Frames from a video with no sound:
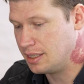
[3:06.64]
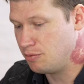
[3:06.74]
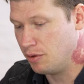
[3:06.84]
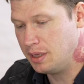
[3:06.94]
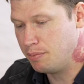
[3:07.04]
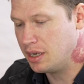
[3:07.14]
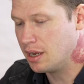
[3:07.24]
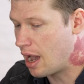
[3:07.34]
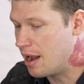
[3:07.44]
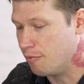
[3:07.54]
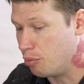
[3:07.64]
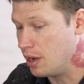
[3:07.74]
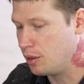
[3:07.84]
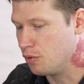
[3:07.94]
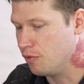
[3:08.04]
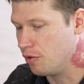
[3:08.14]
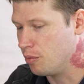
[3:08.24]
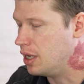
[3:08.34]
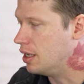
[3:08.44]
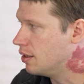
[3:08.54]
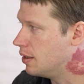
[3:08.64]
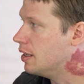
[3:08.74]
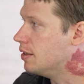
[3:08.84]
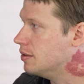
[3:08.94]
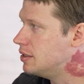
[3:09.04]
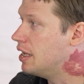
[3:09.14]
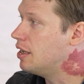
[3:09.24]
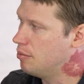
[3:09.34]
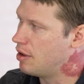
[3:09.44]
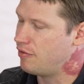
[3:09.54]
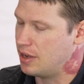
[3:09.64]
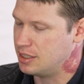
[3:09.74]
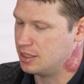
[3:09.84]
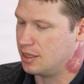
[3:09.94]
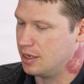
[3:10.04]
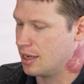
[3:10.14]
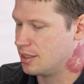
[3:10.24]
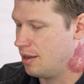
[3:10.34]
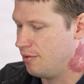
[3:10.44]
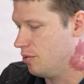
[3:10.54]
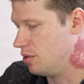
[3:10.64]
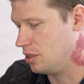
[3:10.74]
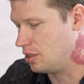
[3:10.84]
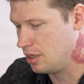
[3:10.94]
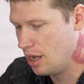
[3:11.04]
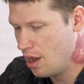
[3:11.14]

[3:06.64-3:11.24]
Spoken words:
It's really been a kind of breakthrough for me in taking my faces to the next level, which is